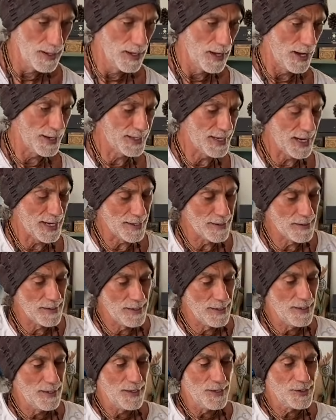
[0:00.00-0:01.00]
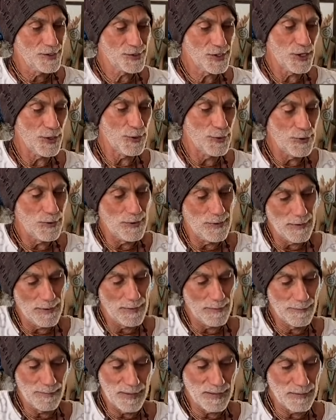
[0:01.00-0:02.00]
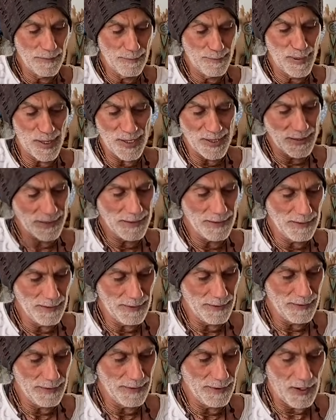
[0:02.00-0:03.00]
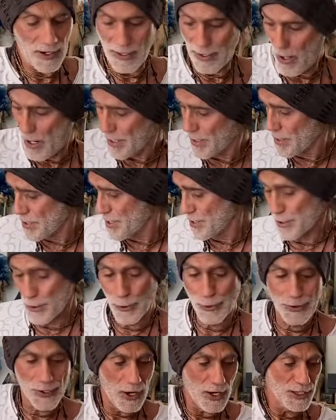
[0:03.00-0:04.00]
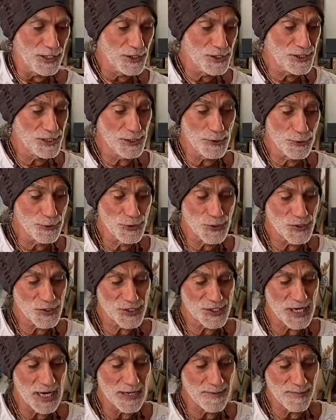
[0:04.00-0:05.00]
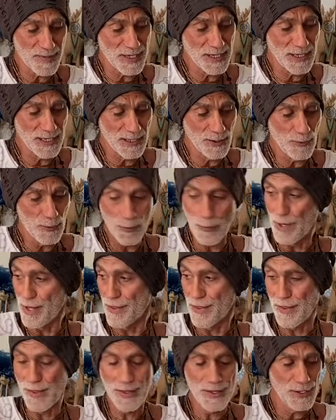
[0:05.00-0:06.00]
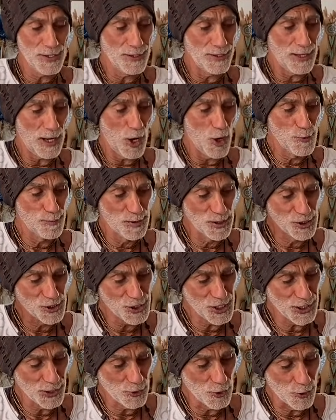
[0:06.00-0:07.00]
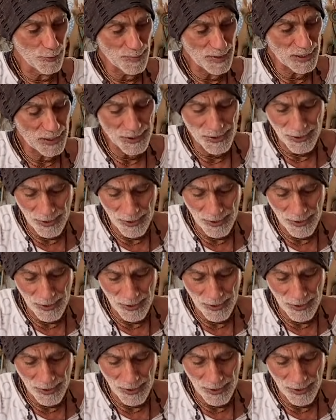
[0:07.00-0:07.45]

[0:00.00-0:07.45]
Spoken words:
Okay, so, but I can still do the same thing with the open G chord, because